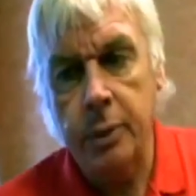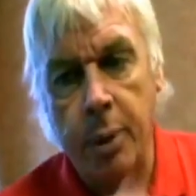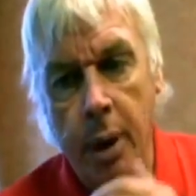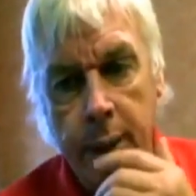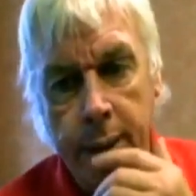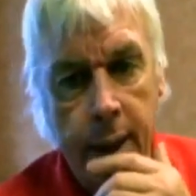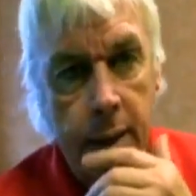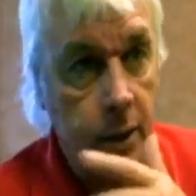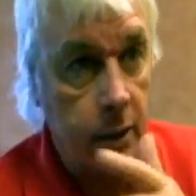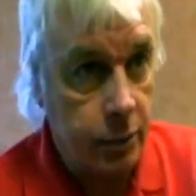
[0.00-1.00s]
Republic
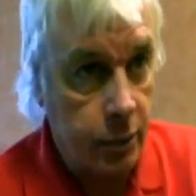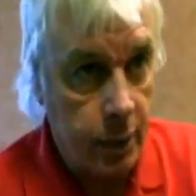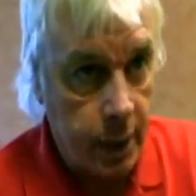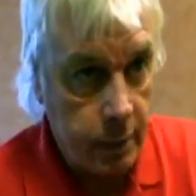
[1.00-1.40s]
now to go through